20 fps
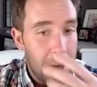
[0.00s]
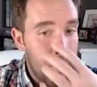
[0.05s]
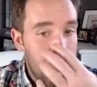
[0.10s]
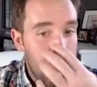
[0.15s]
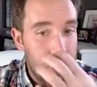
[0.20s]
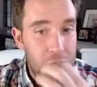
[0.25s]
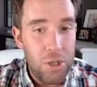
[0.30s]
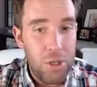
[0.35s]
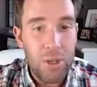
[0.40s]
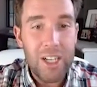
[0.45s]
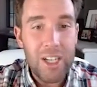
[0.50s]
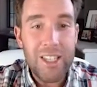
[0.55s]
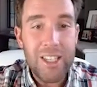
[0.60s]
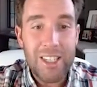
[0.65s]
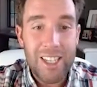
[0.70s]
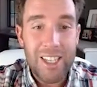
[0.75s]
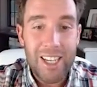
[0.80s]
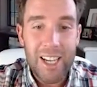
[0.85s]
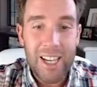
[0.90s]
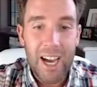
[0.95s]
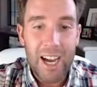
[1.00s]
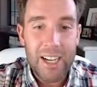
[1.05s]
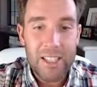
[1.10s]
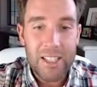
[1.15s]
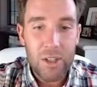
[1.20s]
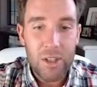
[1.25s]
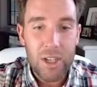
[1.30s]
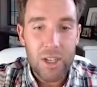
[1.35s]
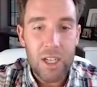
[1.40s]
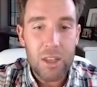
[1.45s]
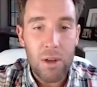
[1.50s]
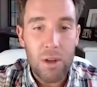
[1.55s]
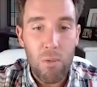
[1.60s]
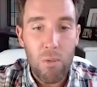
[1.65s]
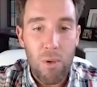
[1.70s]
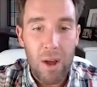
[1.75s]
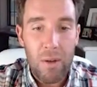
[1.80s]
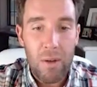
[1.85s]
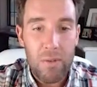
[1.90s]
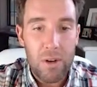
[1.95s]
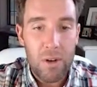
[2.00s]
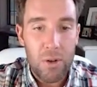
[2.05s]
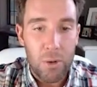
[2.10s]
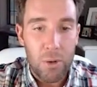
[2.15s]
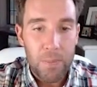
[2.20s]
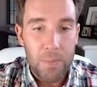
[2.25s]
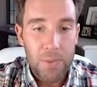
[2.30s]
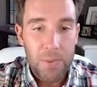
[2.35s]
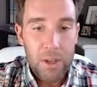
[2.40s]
But you can see, guys, look at their revenue,